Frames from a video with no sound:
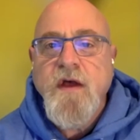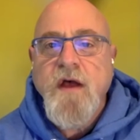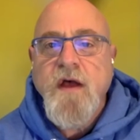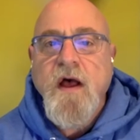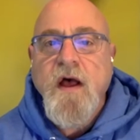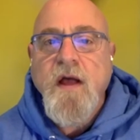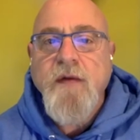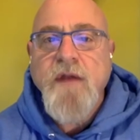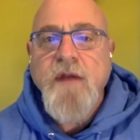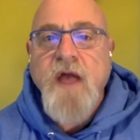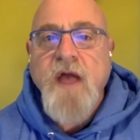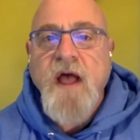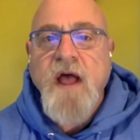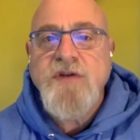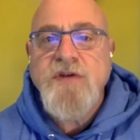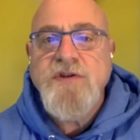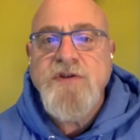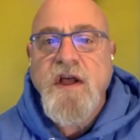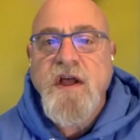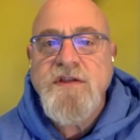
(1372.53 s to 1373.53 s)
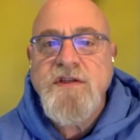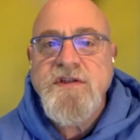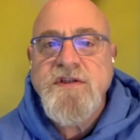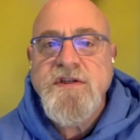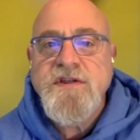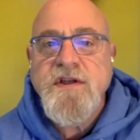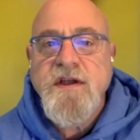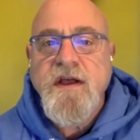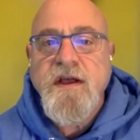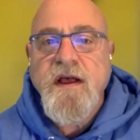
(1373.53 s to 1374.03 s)
uh, not
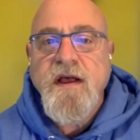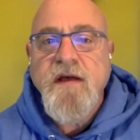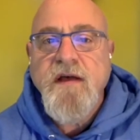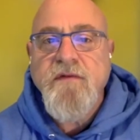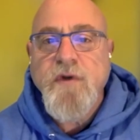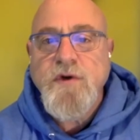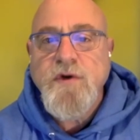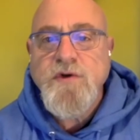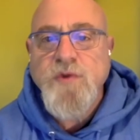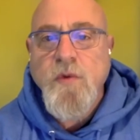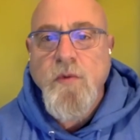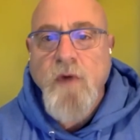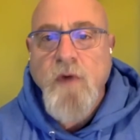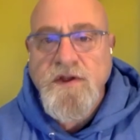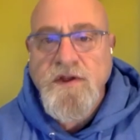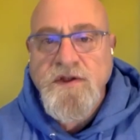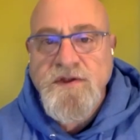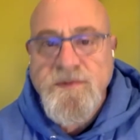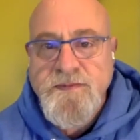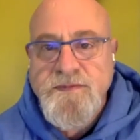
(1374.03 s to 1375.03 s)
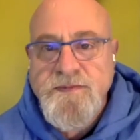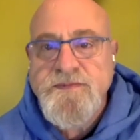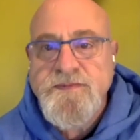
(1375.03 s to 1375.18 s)
just uh, virtual ones.